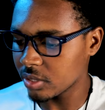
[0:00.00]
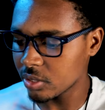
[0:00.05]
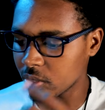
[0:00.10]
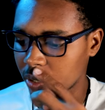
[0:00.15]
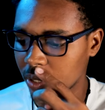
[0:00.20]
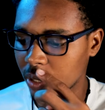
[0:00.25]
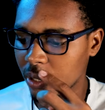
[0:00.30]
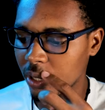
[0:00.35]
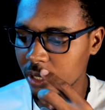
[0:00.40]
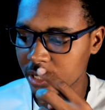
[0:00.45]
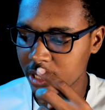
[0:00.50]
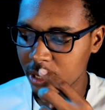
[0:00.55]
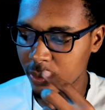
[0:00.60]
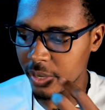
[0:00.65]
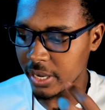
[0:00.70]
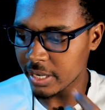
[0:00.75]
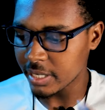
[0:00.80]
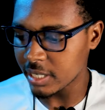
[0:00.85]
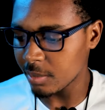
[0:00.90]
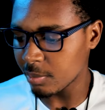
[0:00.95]
so the ultra
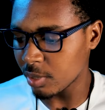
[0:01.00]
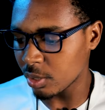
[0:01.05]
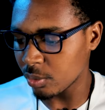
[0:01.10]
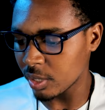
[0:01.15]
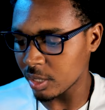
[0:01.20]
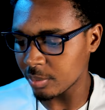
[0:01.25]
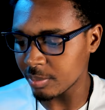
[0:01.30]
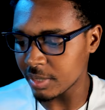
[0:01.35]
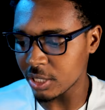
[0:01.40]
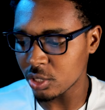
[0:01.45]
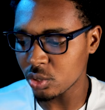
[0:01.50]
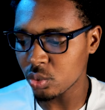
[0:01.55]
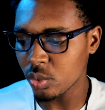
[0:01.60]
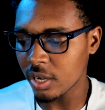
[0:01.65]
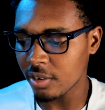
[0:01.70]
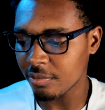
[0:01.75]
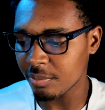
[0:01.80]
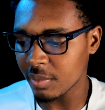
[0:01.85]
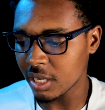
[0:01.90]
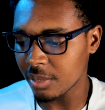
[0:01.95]
wide camera will be
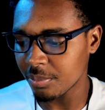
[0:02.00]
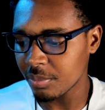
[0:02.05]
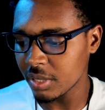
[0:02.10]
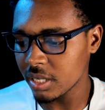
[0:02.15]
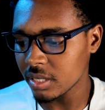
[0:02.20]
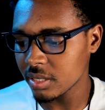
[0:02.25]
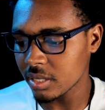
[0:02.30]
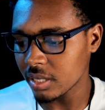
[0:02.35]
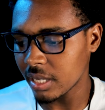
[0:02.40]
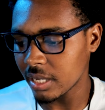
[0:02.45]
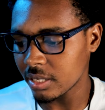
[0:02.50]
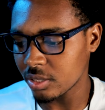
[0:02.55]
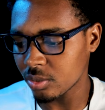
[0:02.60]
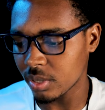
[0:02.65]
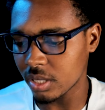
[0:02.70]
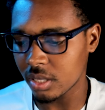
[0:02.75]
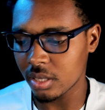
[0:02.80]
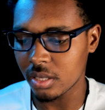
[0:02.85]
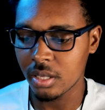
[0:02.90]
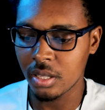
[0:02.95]
12 megapixel as
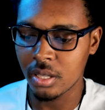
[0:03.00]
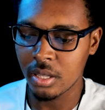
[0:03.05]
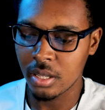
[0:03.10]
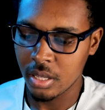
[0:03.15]
well.